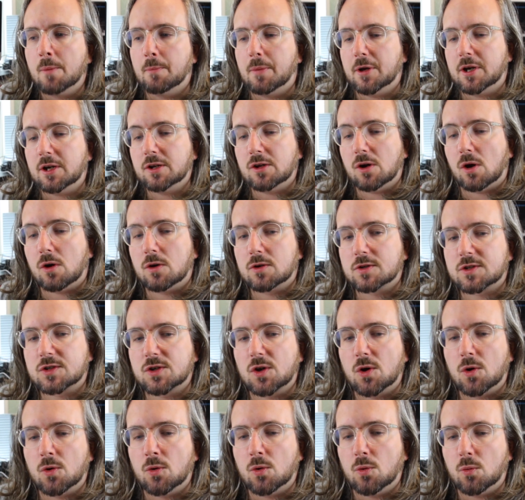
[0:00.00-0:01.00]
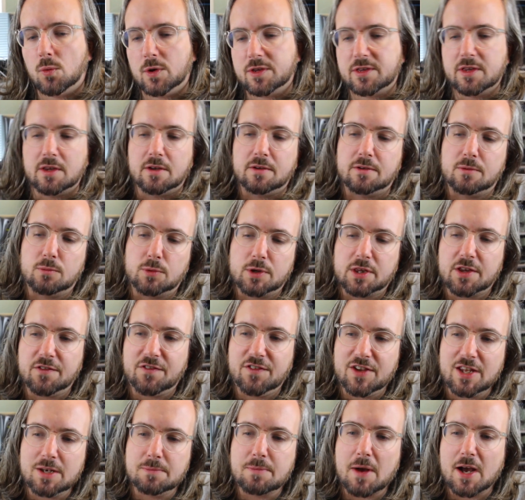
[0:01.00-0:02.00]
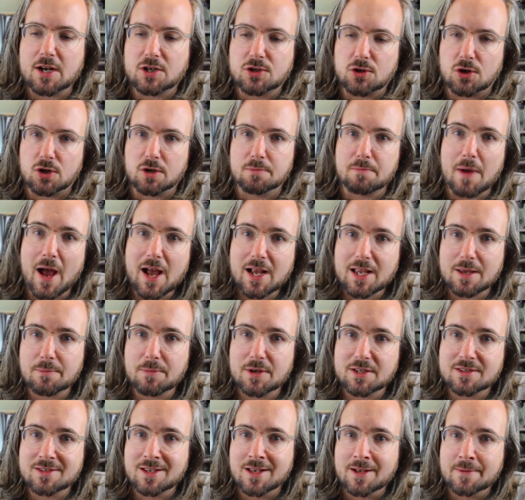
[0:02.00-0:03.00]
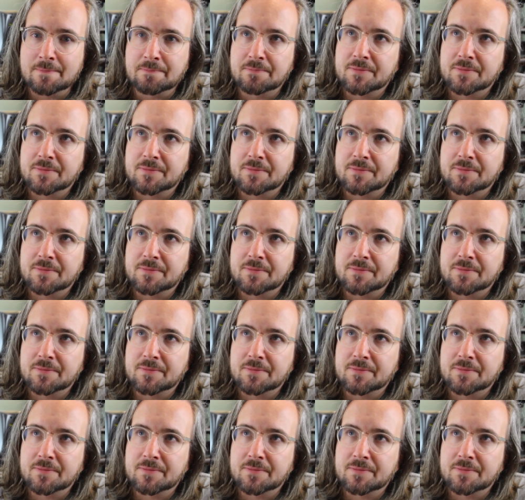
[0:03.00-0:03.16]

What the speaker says: but it also, with the feedback turned back a bit,